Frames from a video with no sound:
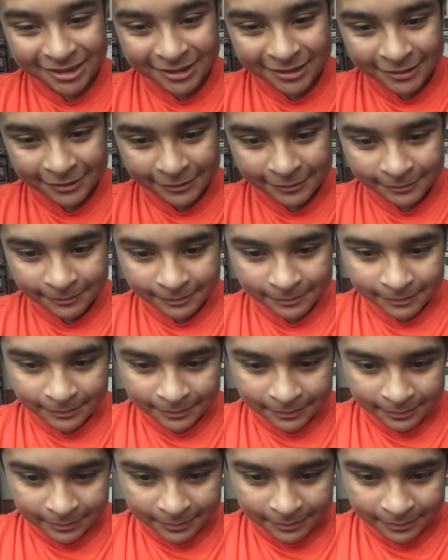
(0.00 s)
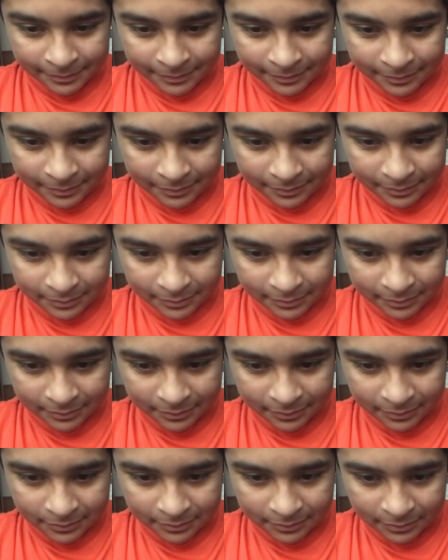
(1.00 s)

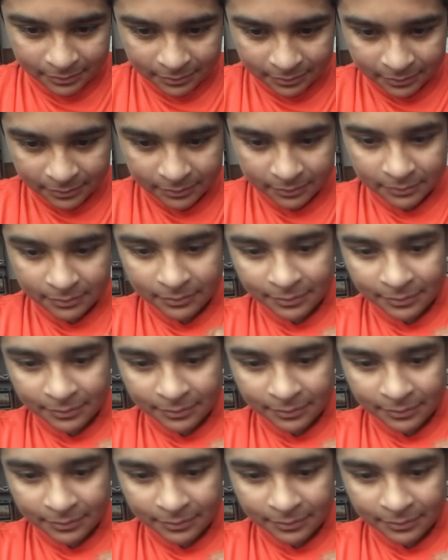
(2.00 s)
[no speech]